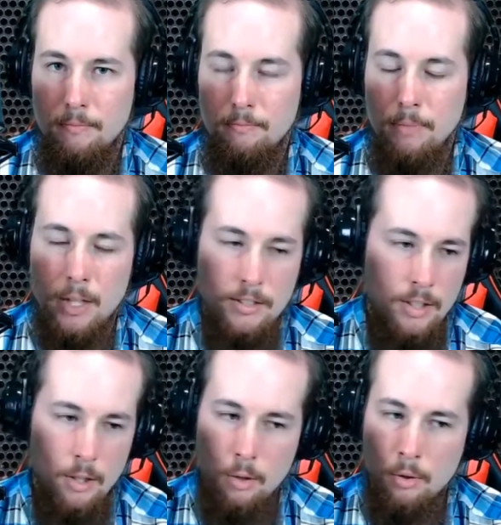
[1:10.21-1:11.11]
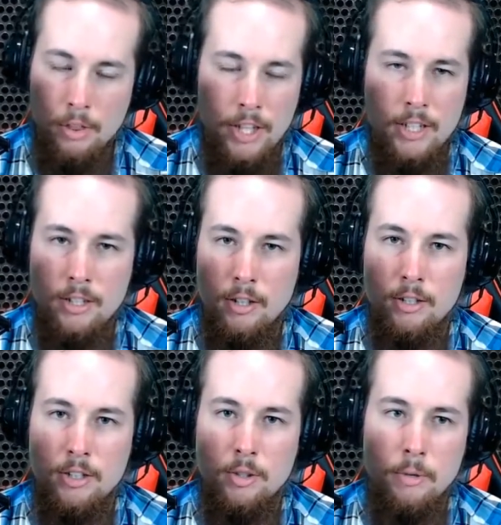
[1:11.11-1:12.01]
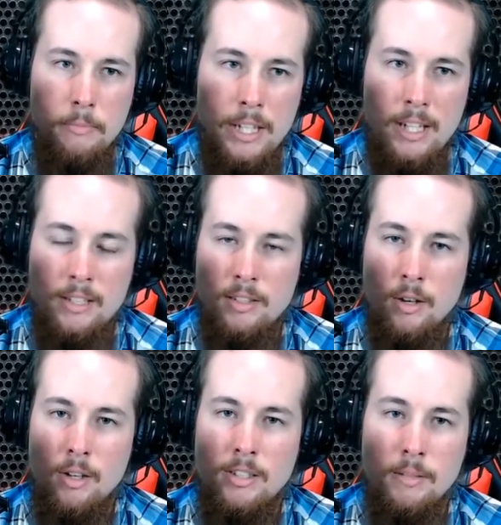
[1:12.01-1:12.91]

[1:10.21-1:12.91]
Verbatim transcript: Because the whole thing turned into a media circus.